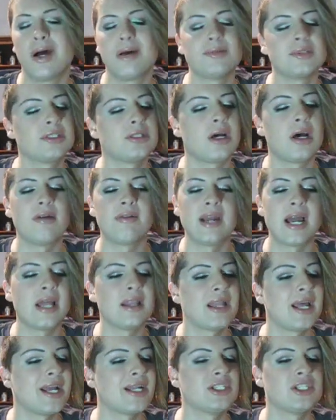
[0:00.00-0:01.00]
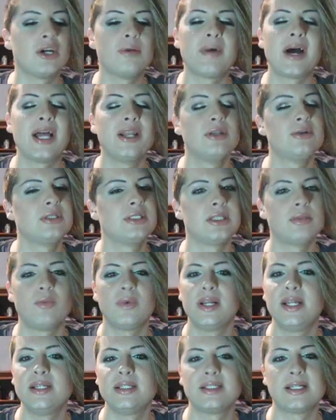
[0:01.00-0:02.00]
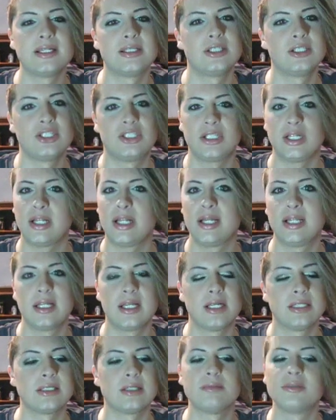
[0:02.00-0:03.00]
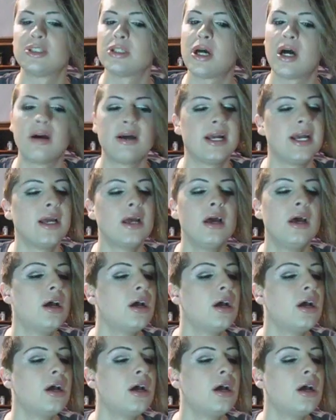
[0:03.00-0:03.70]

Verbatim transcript: I'm sorry. I like Joe, but I lose him when he says this shit like this. I'm sorry.